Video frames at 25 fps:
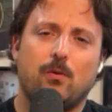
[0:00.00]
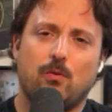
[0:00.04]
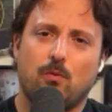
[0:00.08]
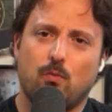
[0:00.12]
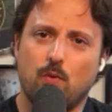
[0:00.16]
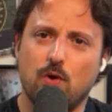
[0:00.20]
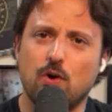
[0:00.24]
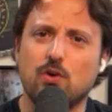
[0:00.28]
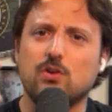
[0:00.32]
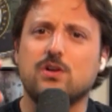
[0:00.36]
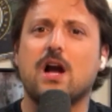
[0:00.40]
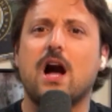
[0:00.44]

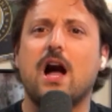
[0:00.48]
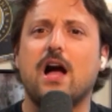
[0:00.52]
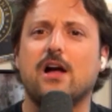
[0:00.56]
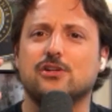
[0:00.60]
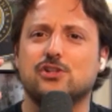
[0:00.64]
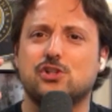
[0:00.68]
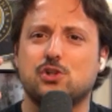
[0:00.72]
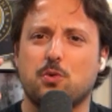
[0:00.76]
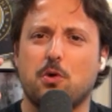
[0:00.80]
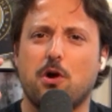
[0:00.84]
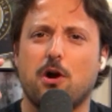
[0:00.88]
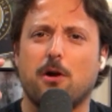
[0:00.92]
Will Kyle
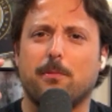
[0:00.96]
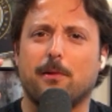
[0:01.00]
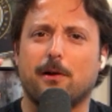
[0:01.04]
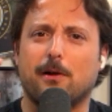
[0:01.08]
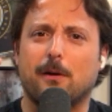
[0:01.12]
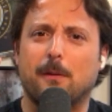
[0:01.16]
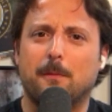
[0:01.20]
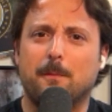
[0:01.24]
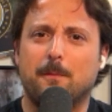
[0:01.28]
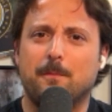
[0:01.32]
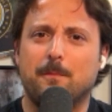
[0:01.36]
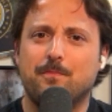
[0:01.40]

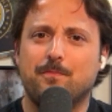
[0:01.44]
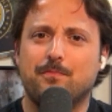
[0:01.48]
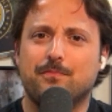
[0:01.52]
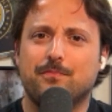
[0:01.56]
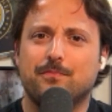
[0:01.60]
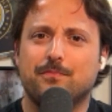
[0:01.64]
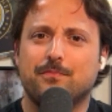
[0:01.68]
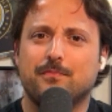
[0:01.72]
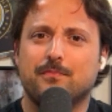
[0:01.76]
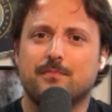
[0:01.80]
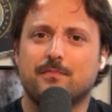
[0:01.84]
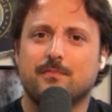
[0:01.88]
Schwarber
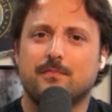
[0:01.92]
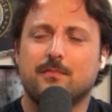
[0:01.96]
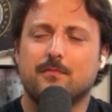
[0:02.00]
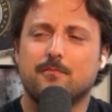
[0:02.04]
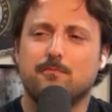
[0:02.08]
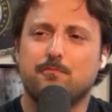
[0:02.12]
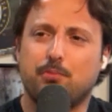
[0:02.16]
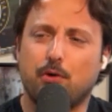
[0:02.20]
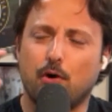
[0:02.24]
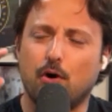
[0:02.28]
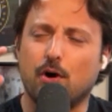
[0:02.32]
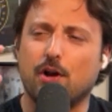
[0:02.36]

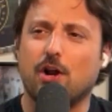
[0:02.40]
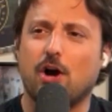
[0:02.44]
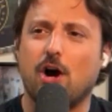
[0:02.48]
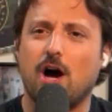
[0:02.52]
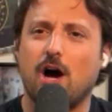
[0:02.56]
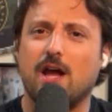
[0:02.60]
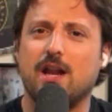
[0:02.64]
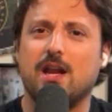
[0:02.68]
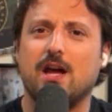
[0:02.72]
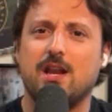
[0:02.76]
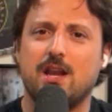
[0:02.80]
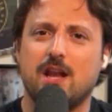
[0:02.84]
put
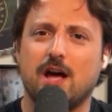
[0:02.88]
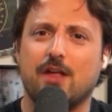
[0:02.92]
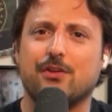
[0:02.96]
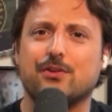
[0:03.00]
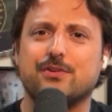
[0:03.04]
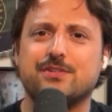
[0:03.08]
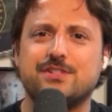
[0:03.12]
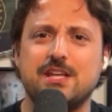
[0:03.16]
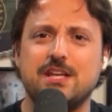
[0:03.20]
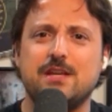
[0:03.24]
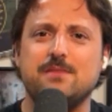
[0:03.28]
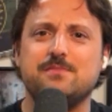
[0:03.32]
on another
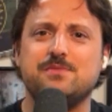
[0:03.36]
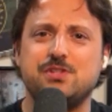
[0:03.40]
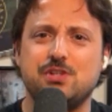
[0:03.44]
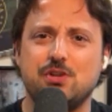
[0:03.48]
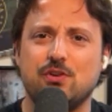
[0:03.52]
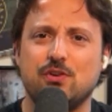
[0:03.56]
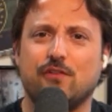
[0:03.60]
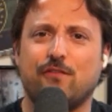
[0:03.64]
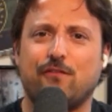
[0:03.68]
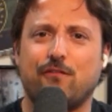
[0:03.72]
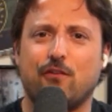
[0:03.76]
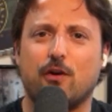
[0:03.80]
team's
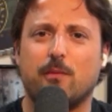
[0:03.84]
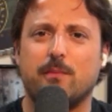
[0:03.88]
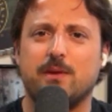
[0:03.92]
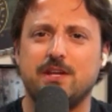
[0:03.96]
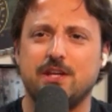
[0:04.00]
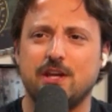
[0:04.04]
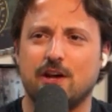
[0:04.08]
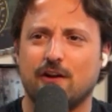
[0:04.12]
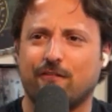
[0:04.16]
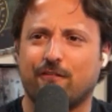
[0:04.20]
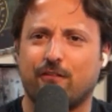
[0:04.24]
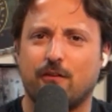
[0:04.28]
uniform a
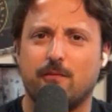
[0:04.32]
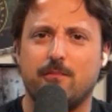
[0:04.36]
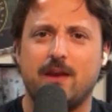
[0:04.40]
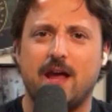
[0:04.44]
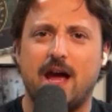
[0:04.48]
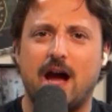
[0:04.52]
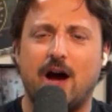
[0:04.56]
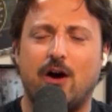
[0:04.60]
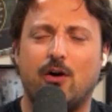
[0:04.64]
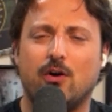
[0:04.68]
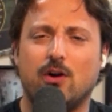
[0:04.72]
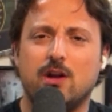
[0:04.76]
year from
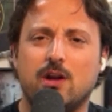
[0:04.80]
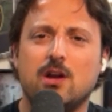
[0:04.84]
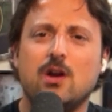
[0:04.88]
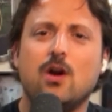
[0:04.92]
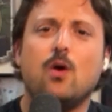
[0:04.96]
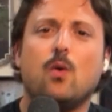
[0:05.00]
now,